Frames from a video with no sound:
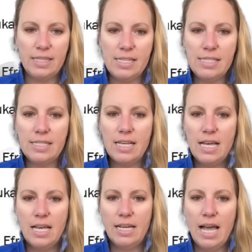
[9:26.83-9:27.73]
this
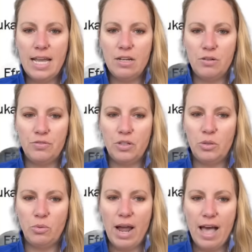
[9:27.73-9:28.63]
kind of
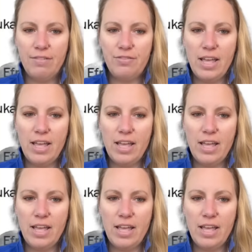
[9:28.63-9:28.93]
graph.